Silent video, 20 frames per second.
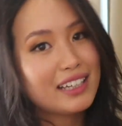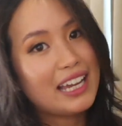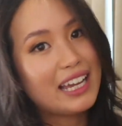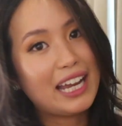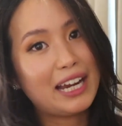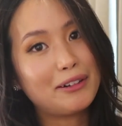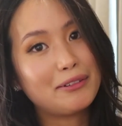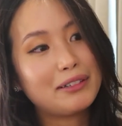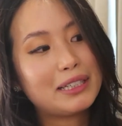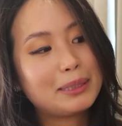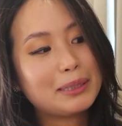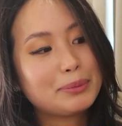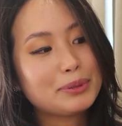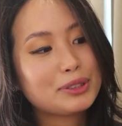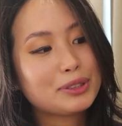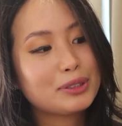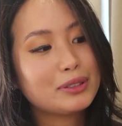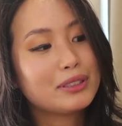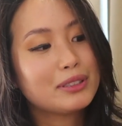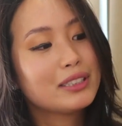Airwrap,
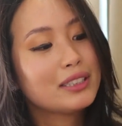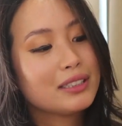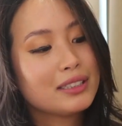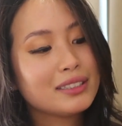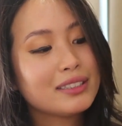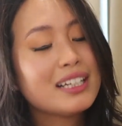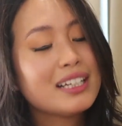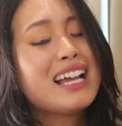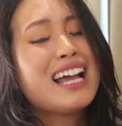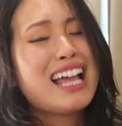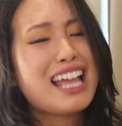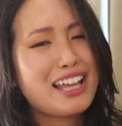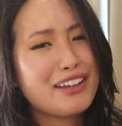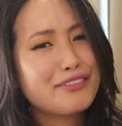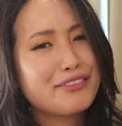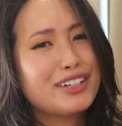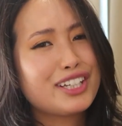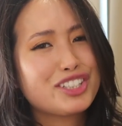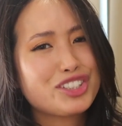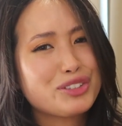so
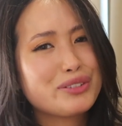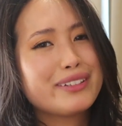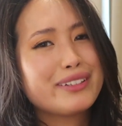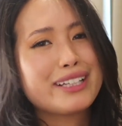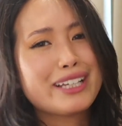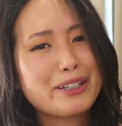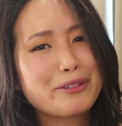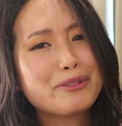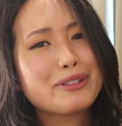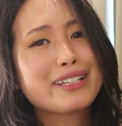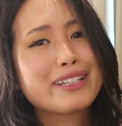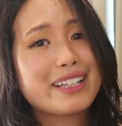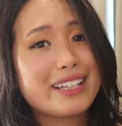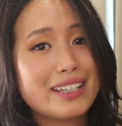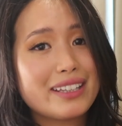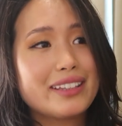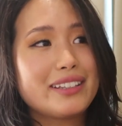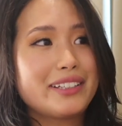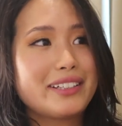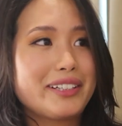eventually I will
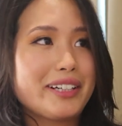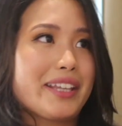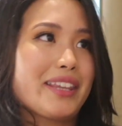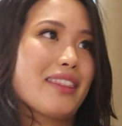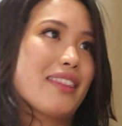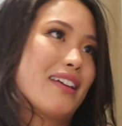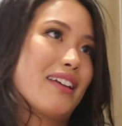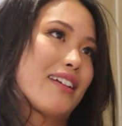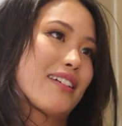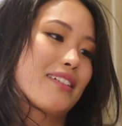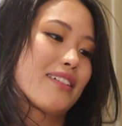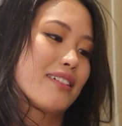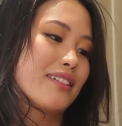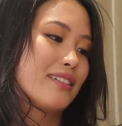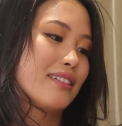get there, I think.